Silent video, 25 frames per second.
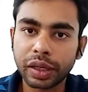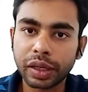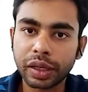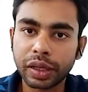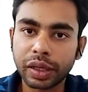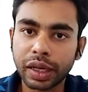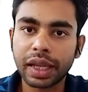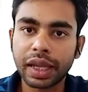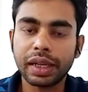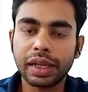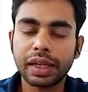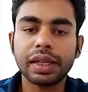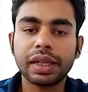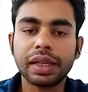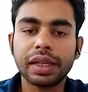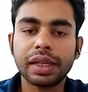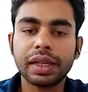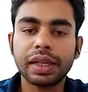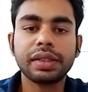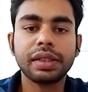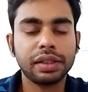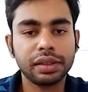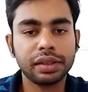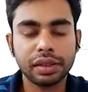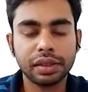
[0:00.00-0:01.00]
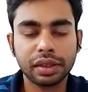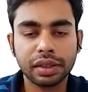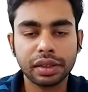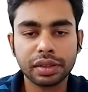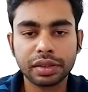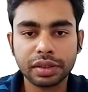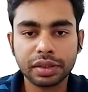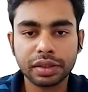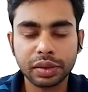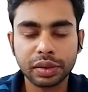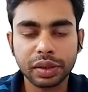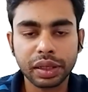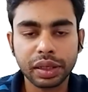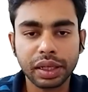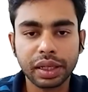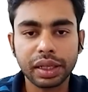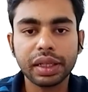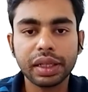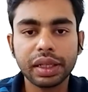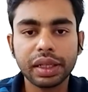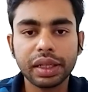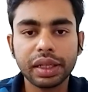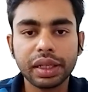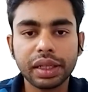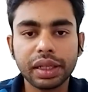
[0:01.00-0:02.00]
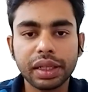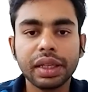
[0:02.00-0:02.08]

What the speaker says: gray areas in this industry today,